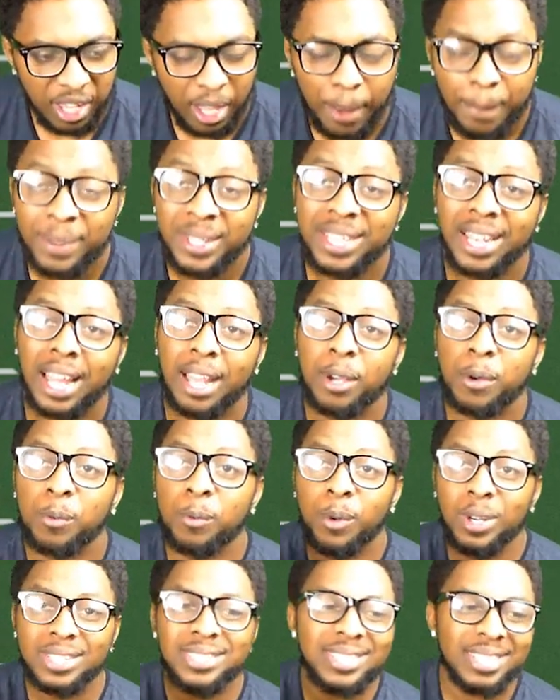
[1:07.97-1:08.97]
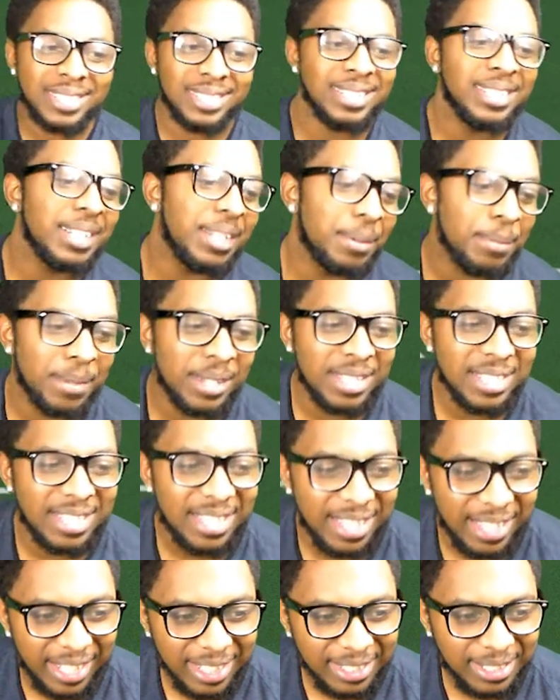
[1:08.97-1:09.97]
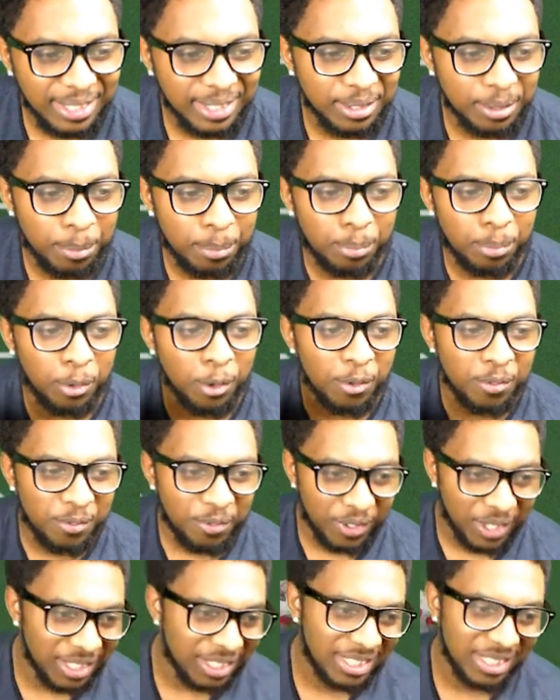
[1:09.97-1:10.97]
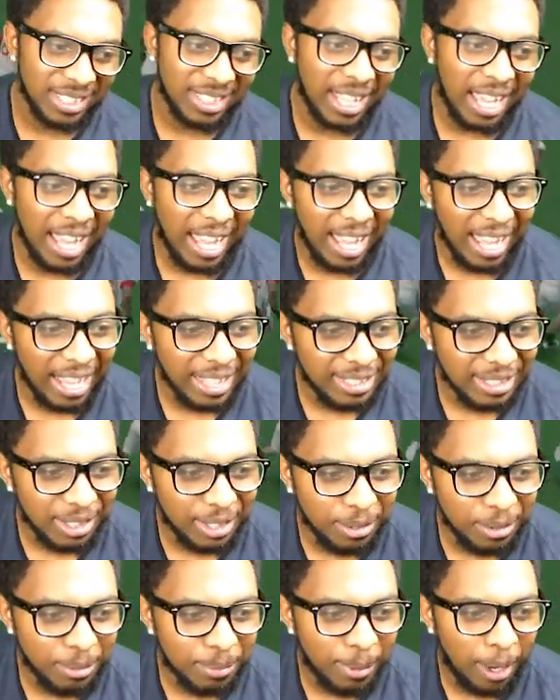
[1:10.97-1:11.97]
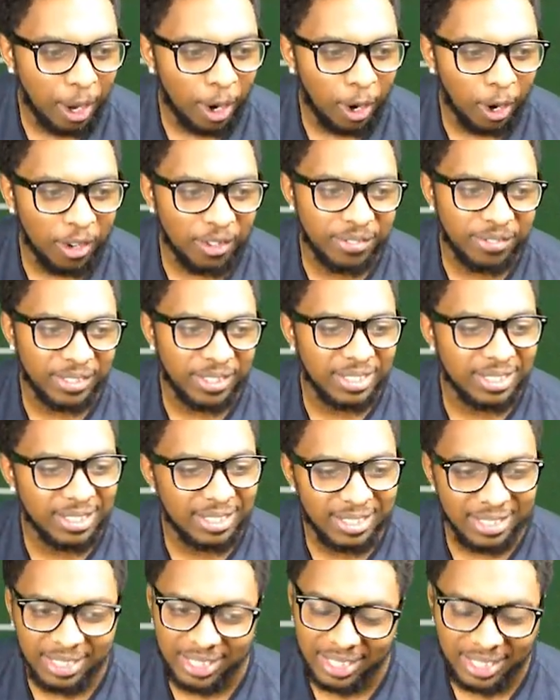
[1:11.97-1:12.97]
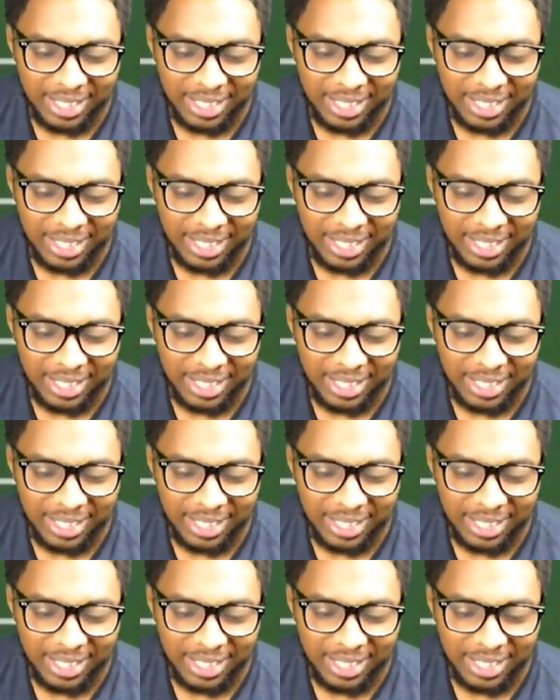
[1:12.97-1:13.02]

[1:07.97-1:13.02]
I mean, like once the team is this proficient at executing my offense,